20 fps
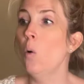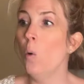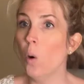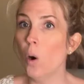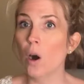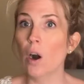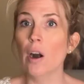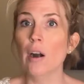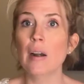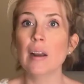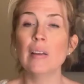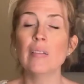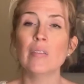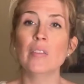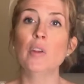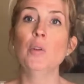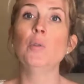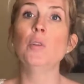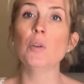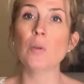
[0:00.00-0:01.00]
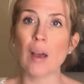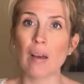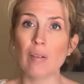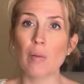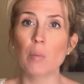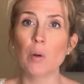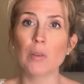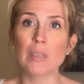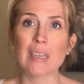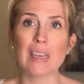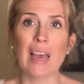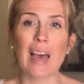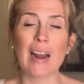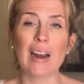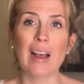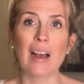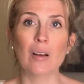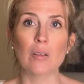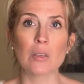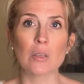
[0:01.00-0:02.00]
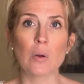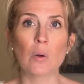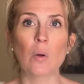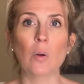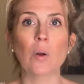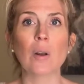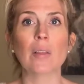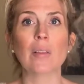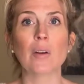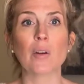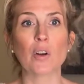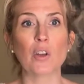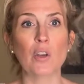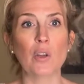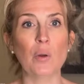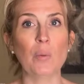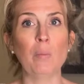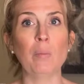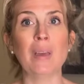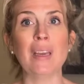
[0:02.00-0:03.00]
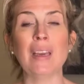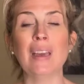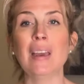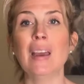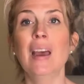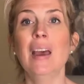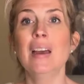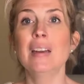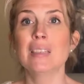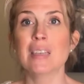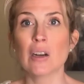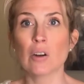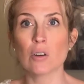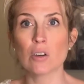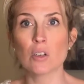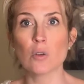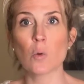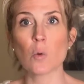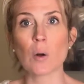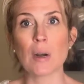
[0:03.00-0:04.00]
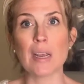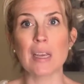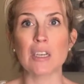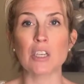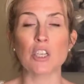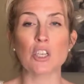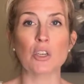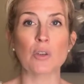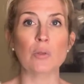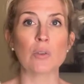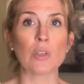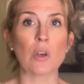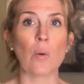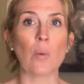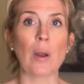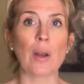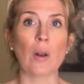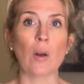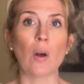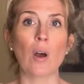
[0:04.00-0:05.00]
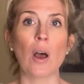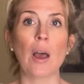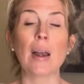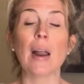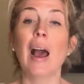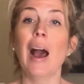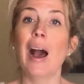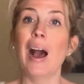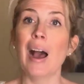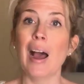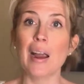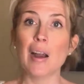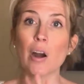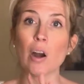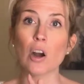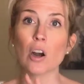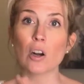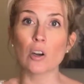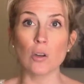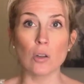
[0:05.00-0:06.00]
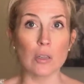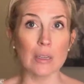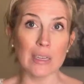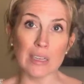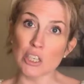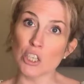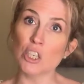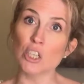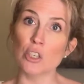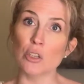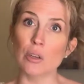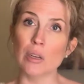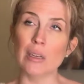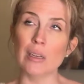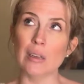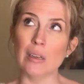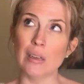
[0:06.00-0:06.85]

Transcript: Or if you do have a multi-cat household, there could be territory issues going on, hierarchical issues.